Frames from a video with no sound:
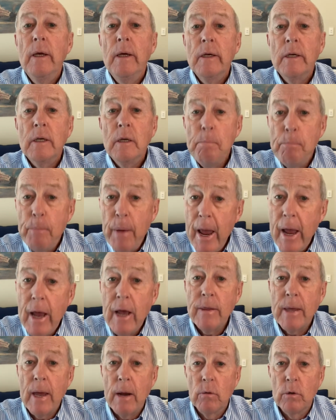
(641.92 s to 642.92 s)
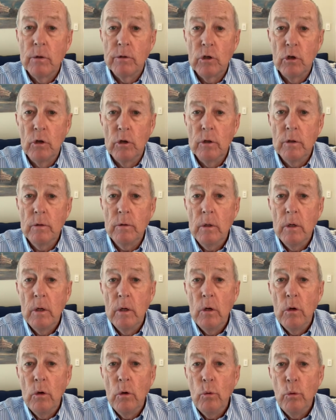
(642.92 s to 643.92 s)
Compare that return
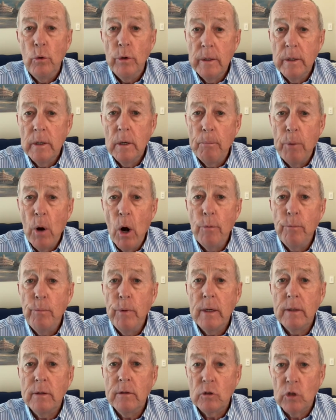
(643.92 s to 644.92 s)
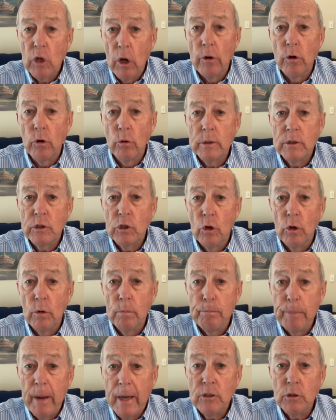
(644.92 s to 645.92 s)
with an appropriate total return
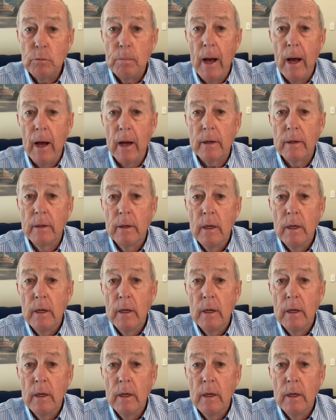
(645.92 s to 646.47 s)
benchmark